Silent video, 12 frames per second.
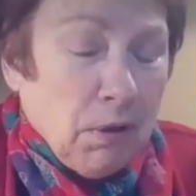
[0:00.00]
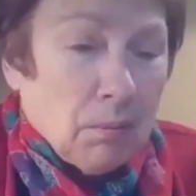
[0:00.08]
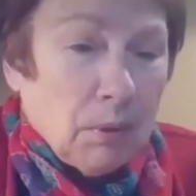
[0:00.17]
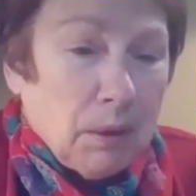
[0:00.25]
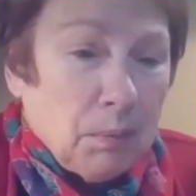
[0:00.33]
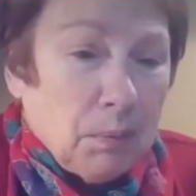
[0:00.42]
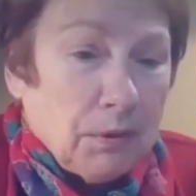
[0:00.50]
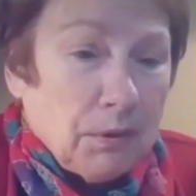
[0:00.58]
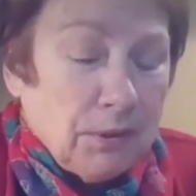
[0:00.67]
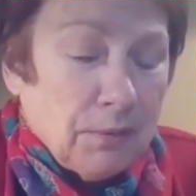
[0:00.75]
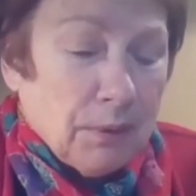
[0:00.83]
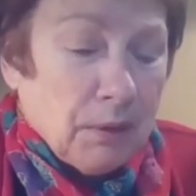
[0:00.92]
family,
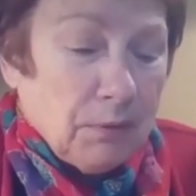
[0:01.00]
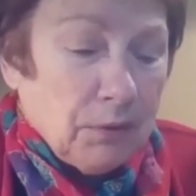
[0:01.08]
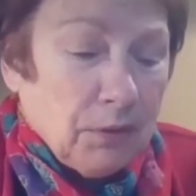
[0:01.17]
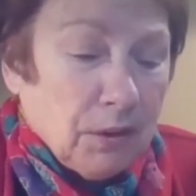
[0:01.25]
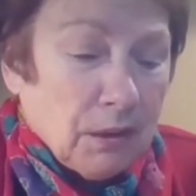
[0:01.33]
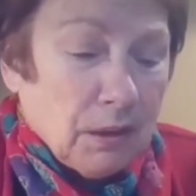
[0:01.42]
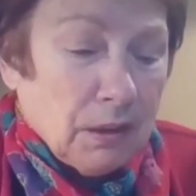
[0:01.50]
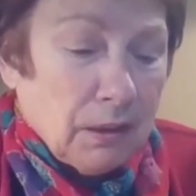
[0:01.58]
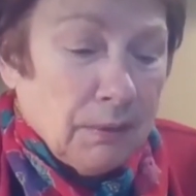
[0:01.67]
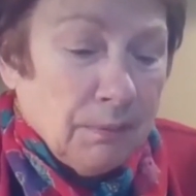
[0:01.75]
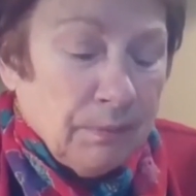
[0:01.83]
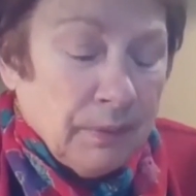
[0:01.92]
but I've
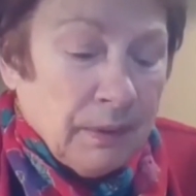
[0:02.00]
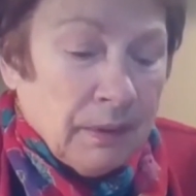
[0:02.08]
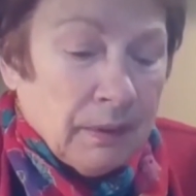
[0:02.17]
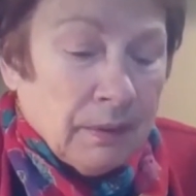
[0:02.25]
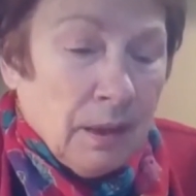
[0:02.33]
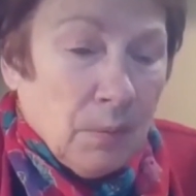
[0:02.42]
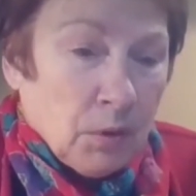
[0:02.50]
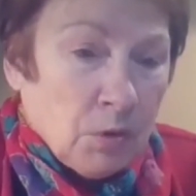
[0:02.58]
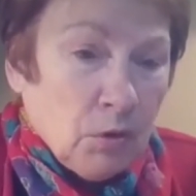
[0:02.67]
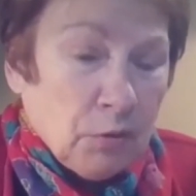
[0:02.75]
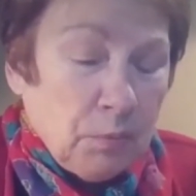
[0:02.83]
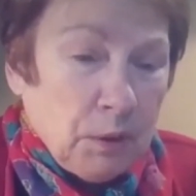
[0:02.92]
certainly come
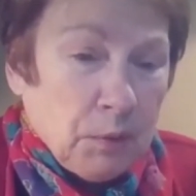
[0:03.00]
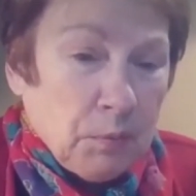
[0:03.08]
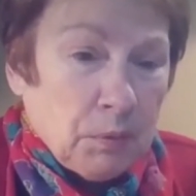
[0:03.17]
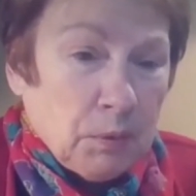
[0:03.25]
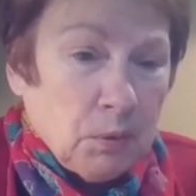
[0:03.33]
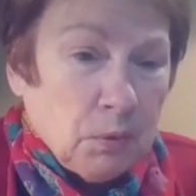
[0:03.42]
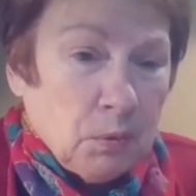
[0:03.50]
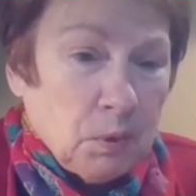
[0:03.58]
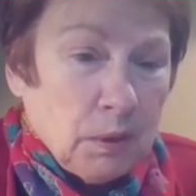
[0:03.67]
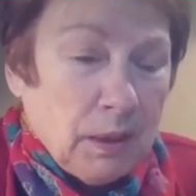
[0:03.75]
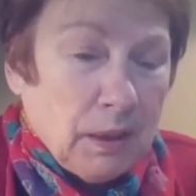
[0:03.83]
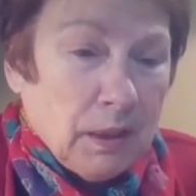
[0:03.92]
across people who,
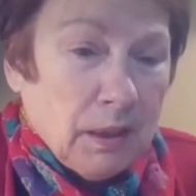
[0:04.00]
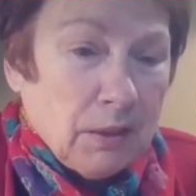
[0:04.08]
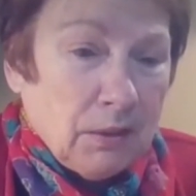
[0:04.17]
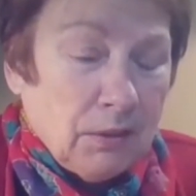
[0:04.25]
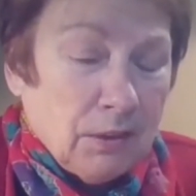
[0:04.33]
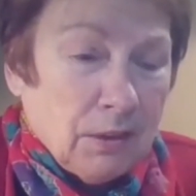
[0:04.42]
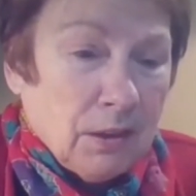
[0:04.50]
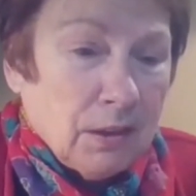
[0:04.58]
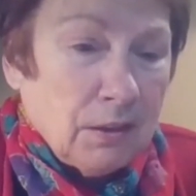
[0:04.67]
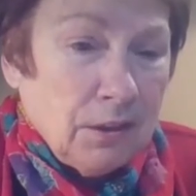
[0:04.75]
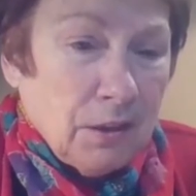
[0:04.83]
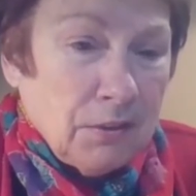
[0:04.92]
when they get
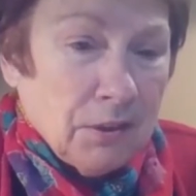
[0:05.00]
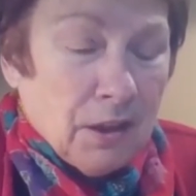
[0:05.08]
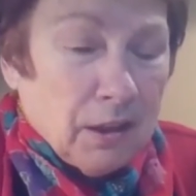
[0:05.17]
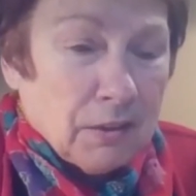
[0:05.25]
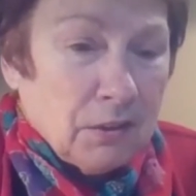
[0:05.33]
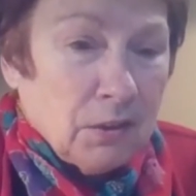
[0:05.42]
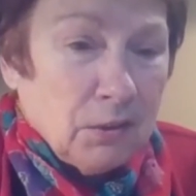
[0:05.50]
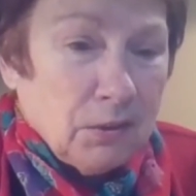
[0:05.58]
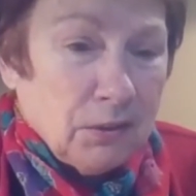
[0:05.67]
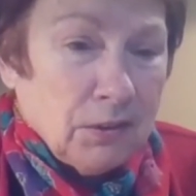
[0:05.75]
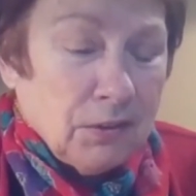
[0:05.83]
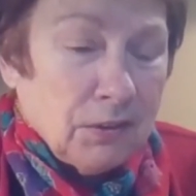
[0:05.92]
a
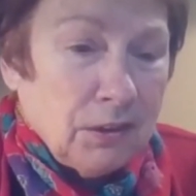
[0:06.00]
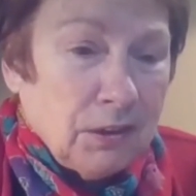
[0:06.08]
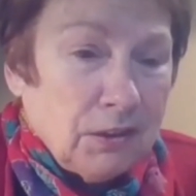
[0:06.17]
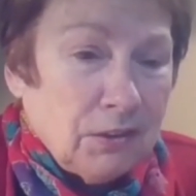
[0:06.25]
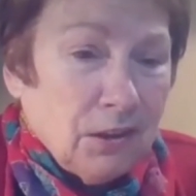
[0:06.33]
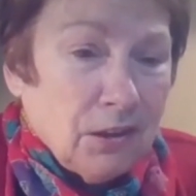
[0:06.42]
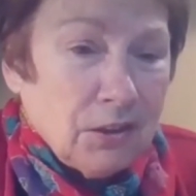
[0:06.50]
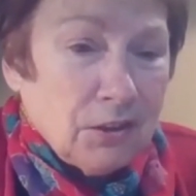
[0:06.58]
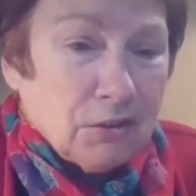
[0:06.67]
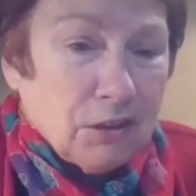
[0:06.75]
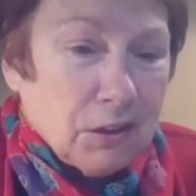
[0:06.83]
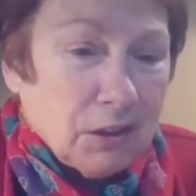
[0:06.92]
diagnosis and need
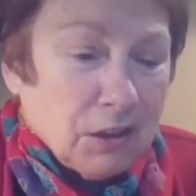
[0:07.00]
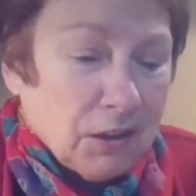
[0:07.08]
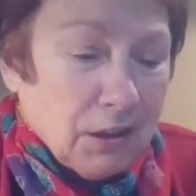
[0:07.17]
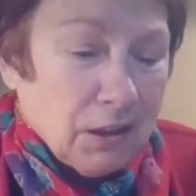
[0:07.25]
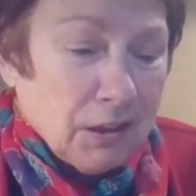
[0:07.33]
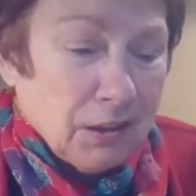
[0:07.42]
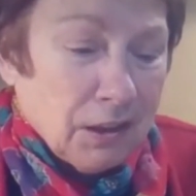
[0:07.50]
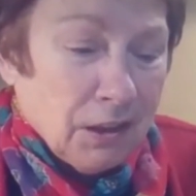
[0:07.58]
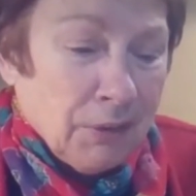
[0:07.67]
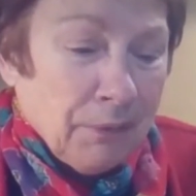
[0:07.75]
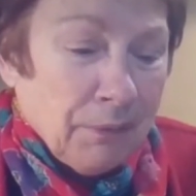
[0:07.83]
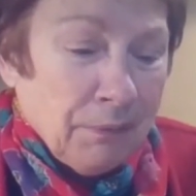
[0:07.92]
surgery, that they